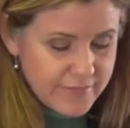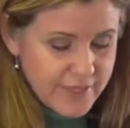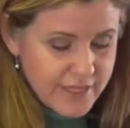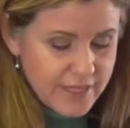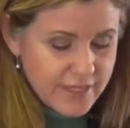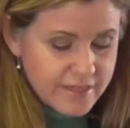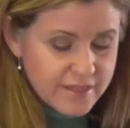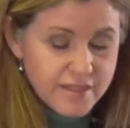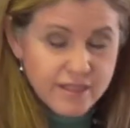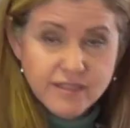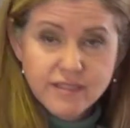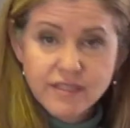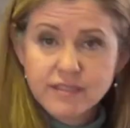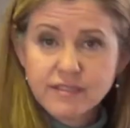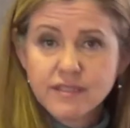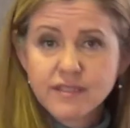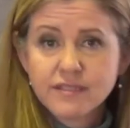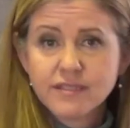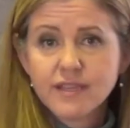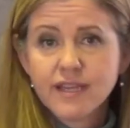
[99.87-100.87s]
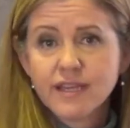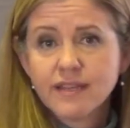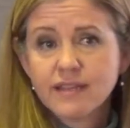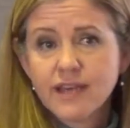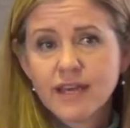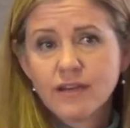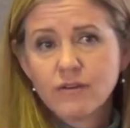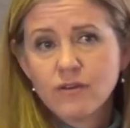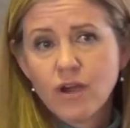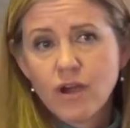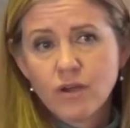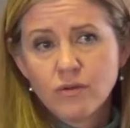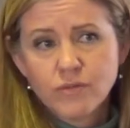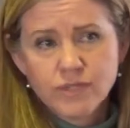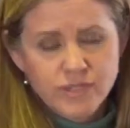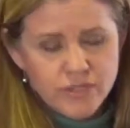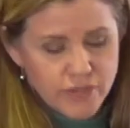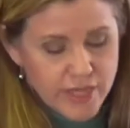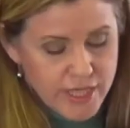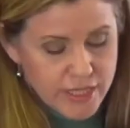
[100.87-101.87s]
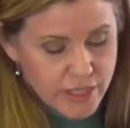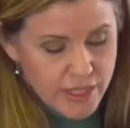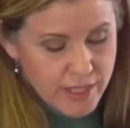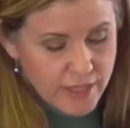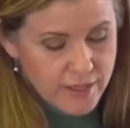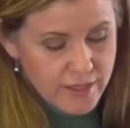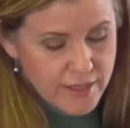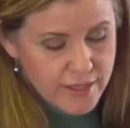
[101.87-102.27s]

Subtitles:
and statistics like that are always tragic.